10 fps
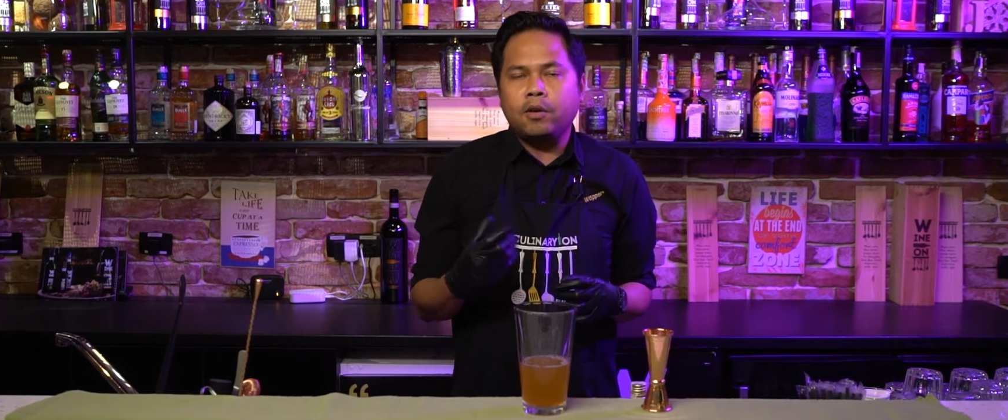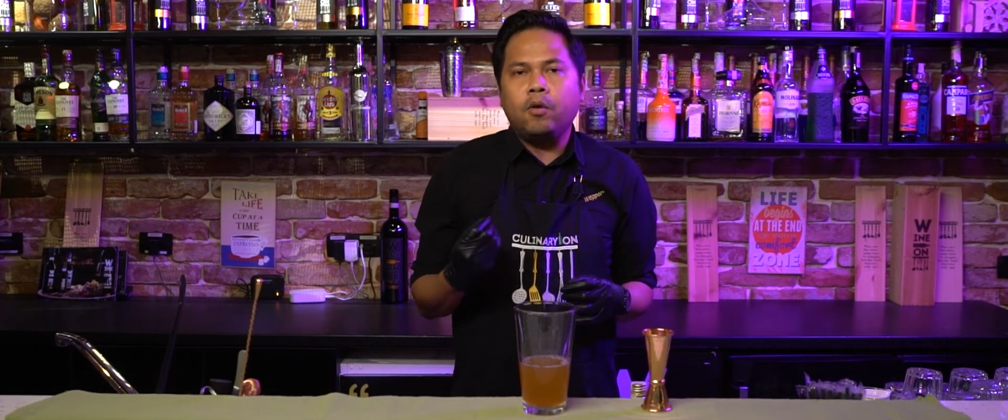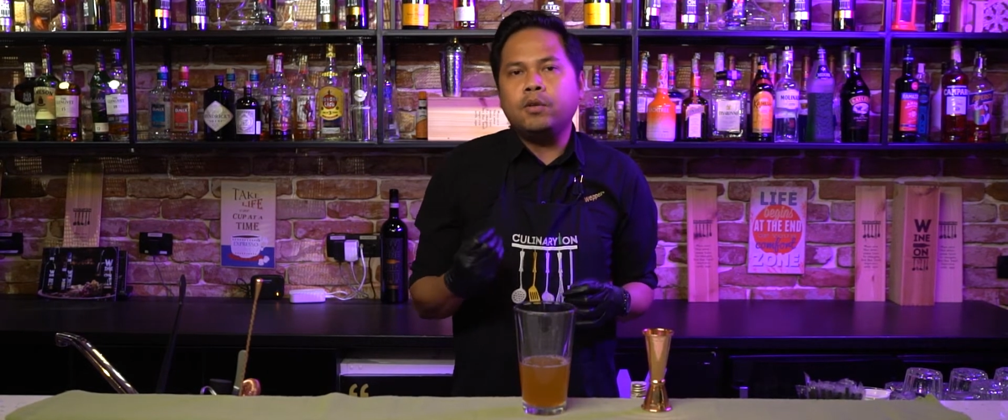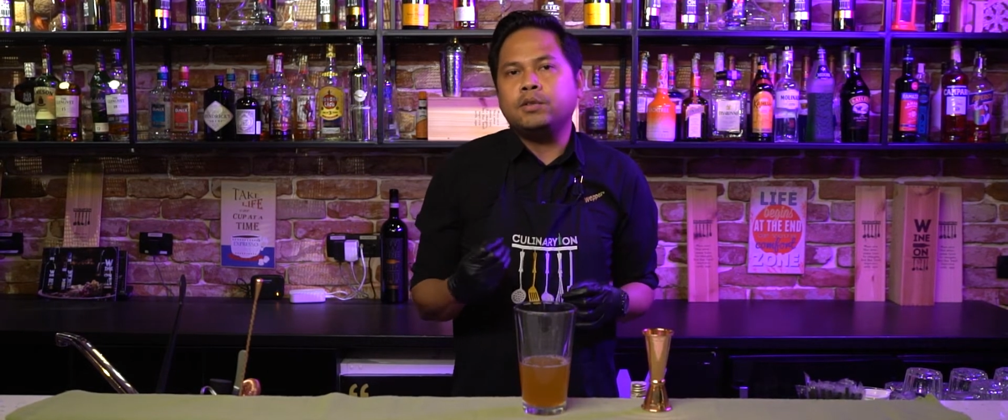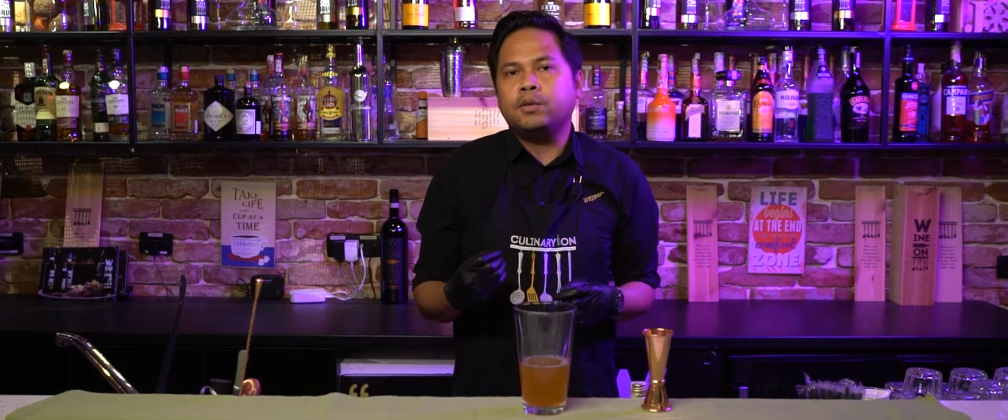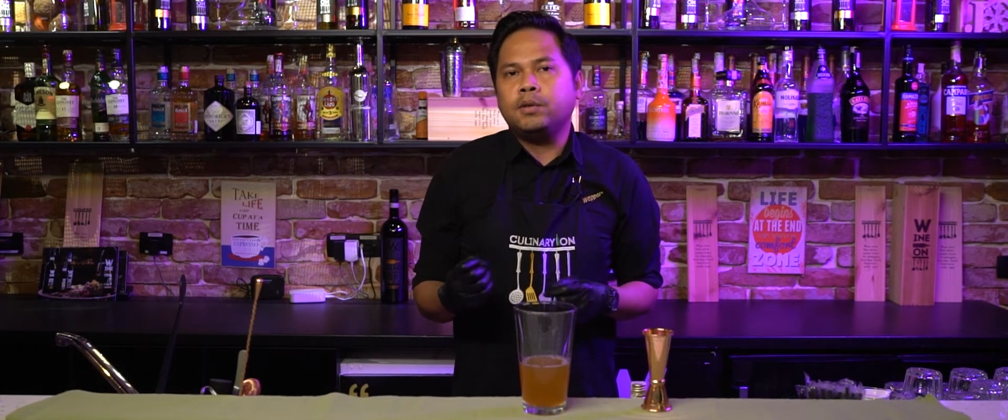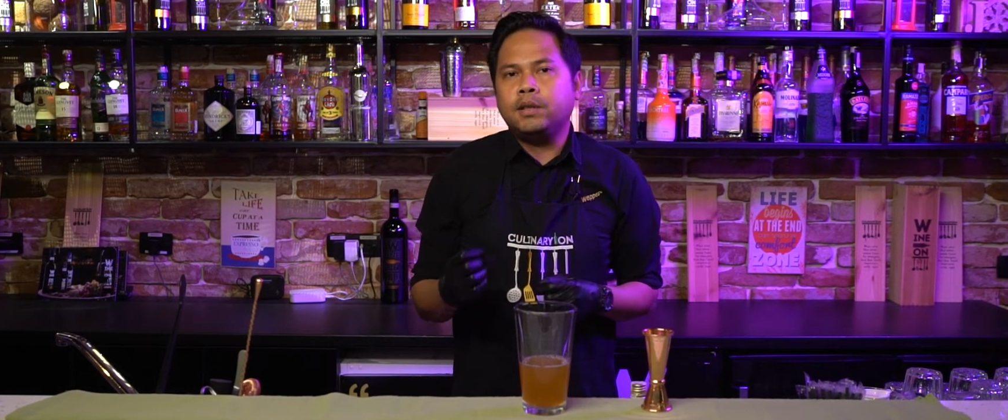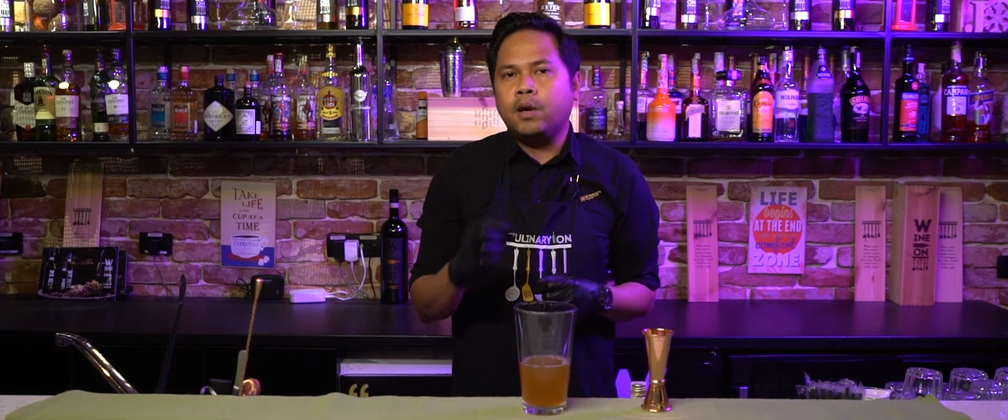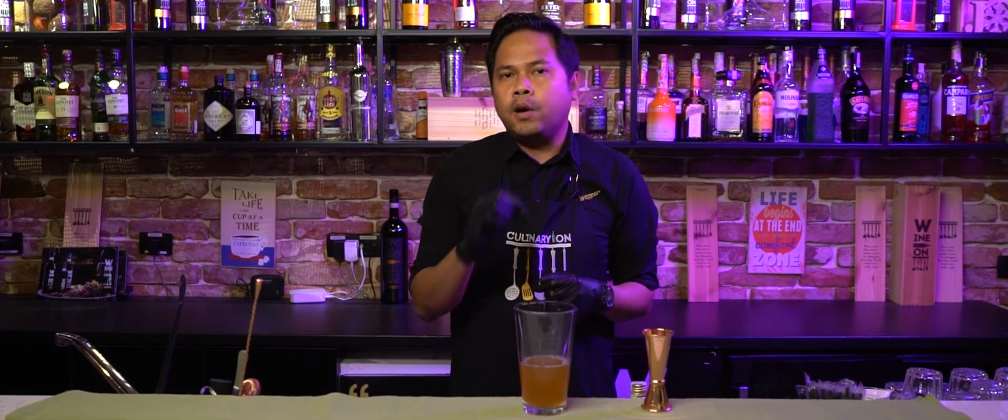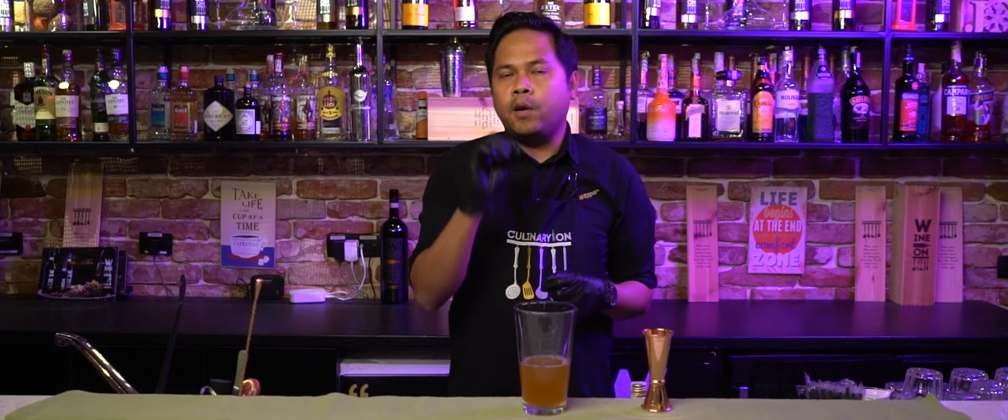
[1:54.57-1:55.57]
also
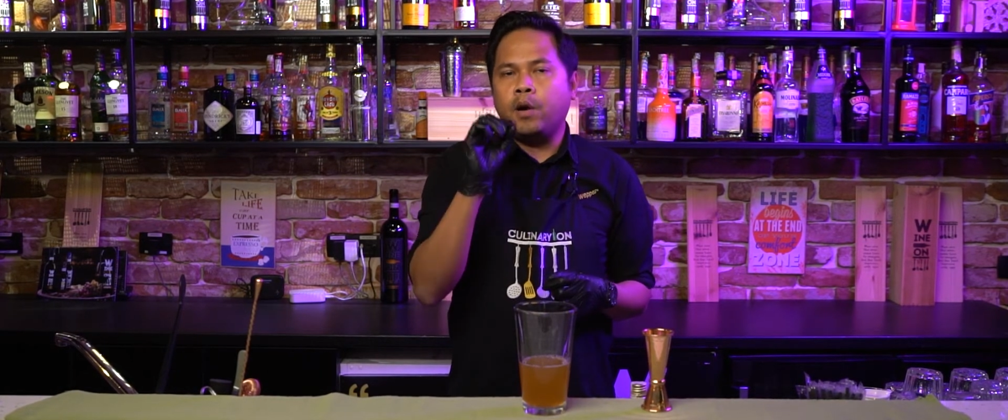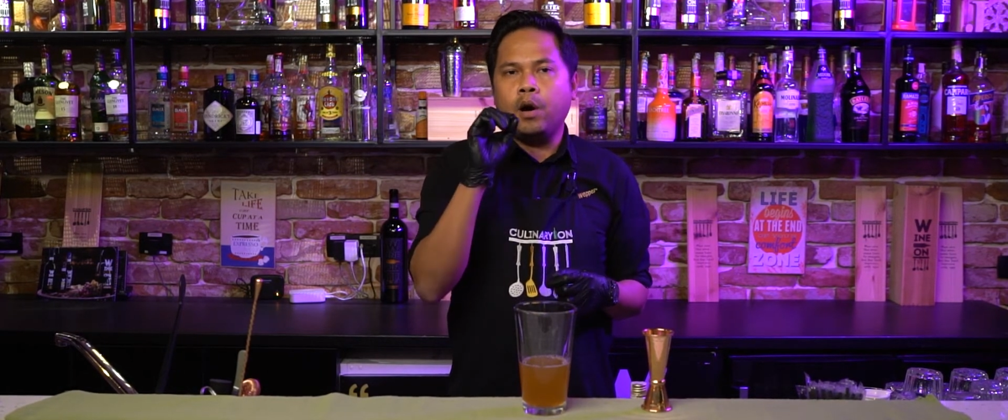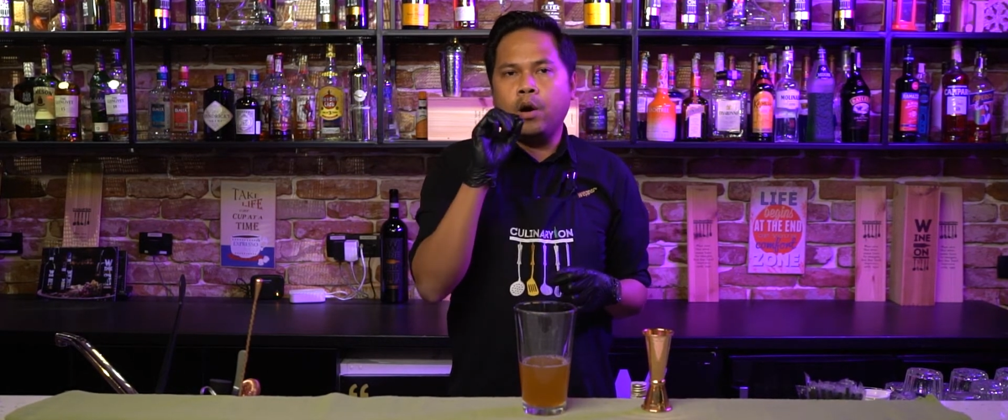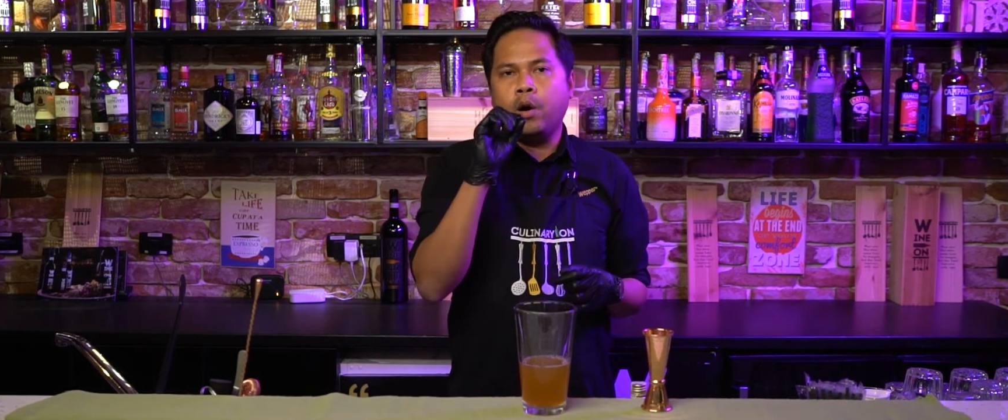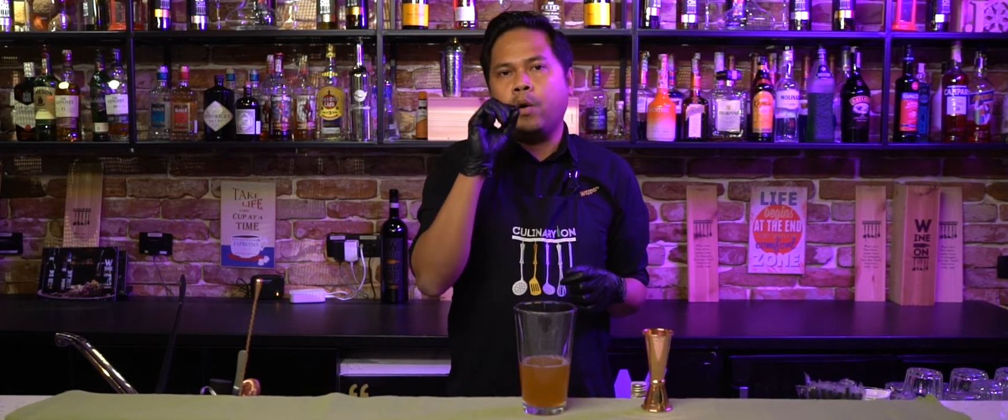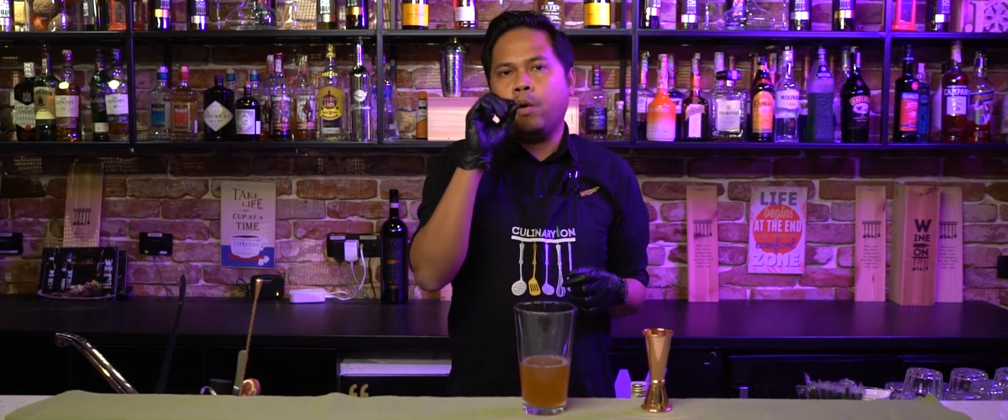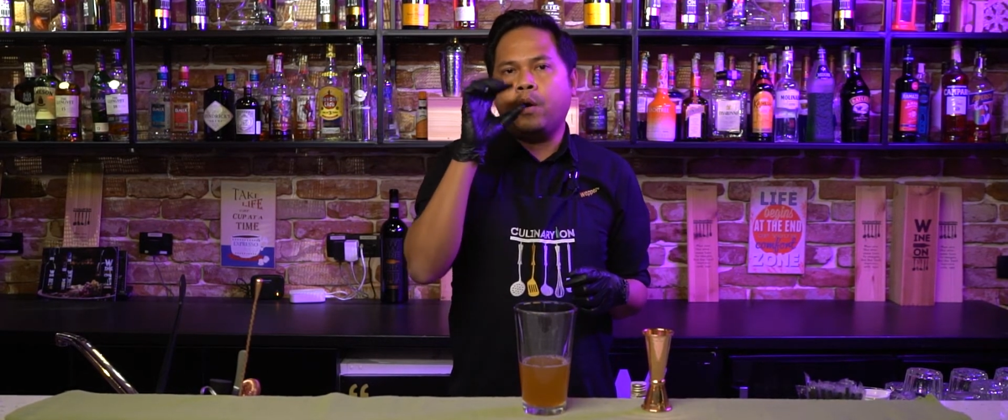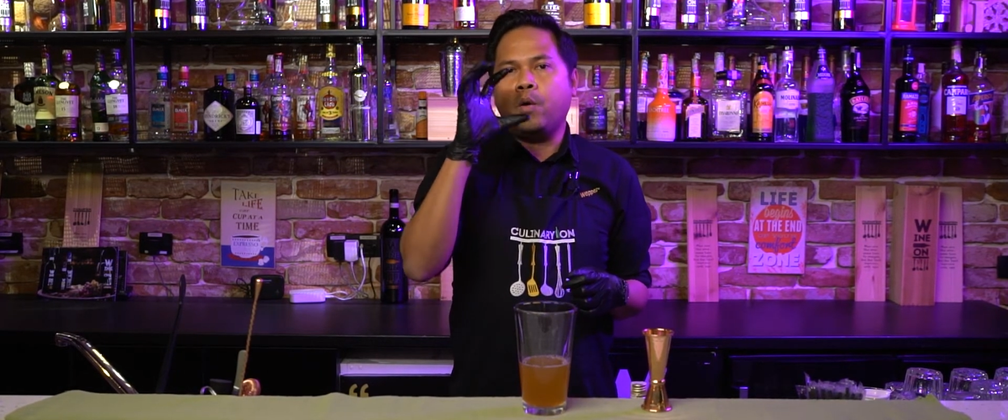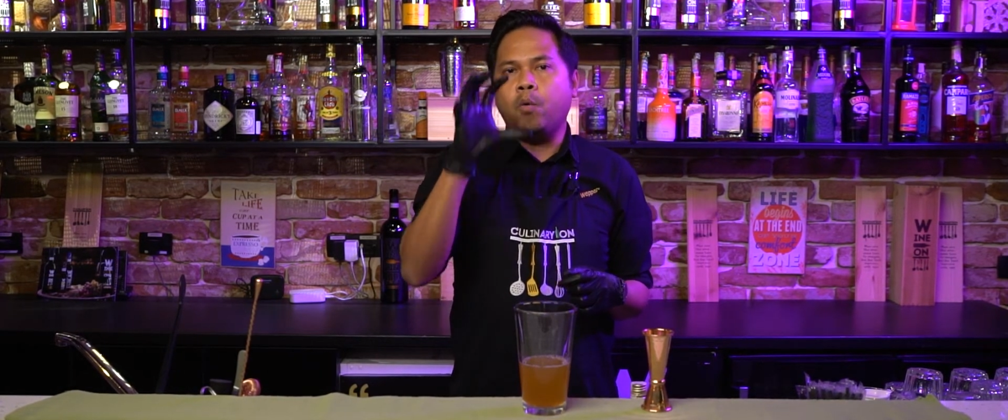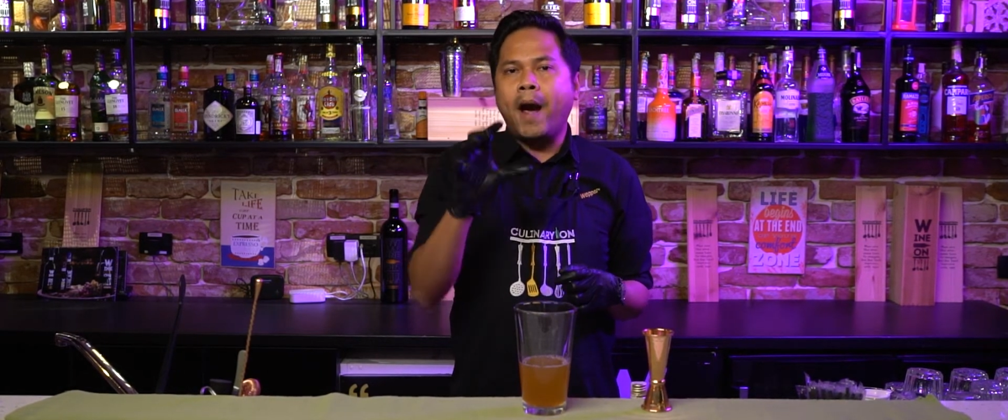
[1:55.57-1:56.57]
the
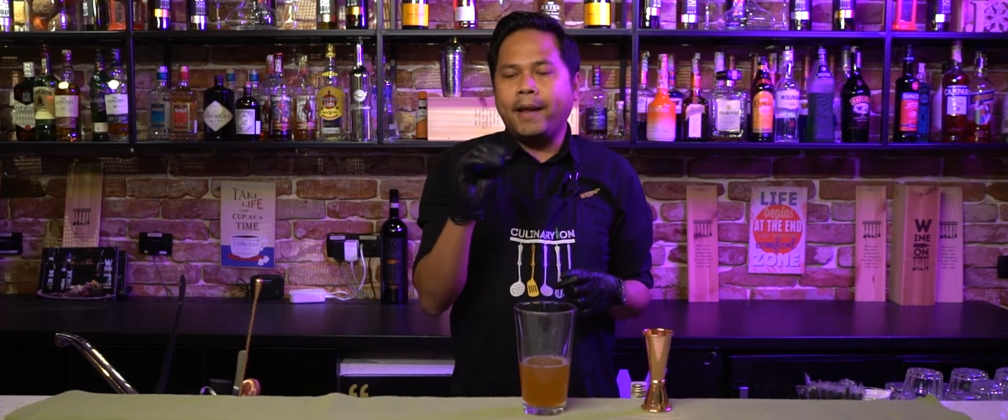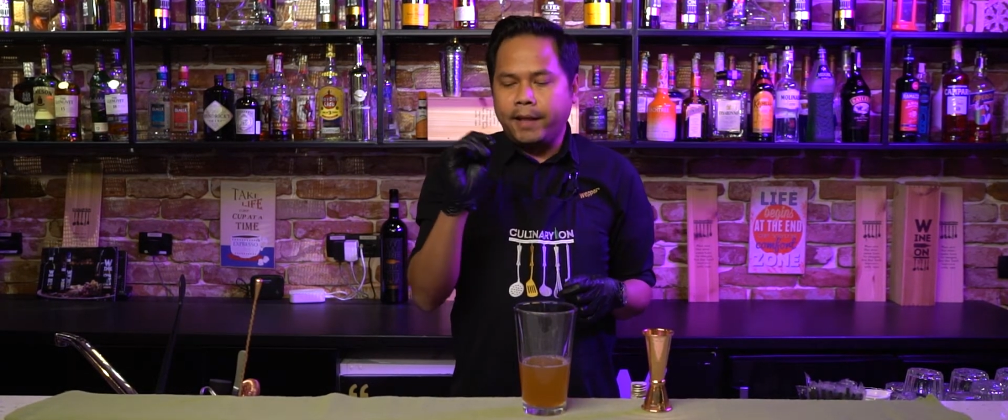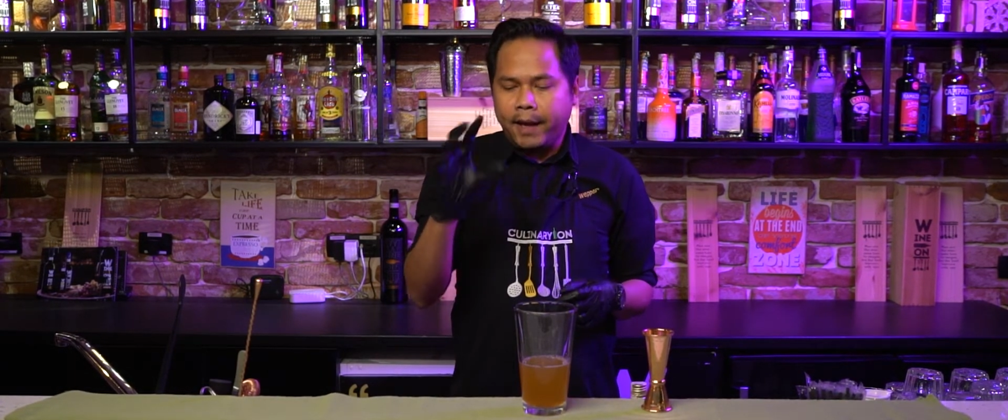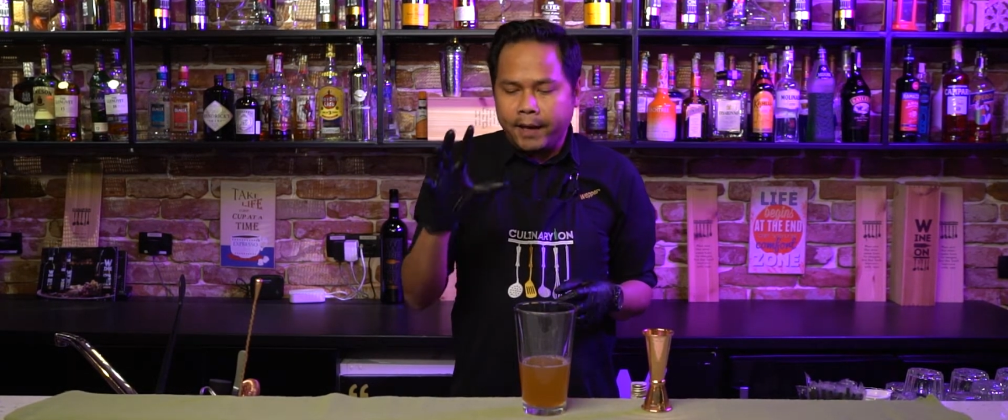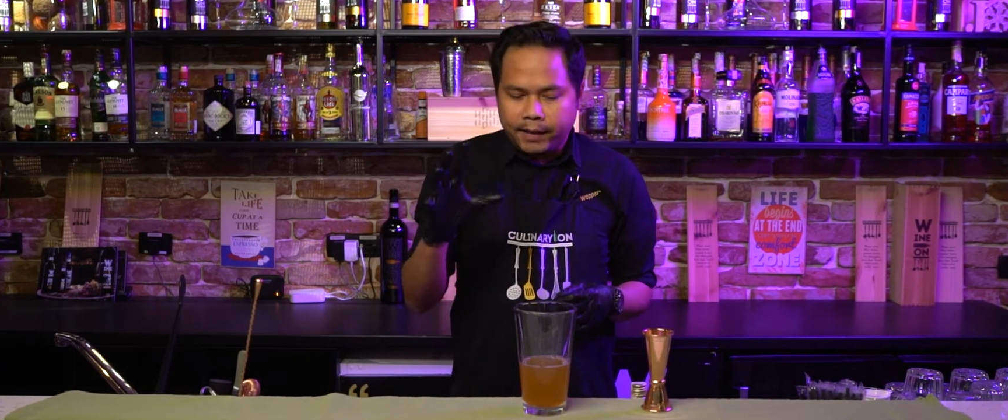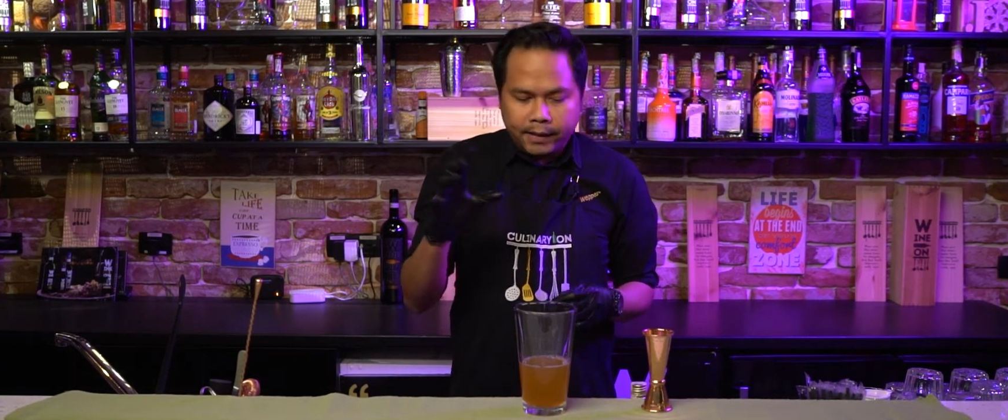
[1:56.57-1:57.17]
white egg.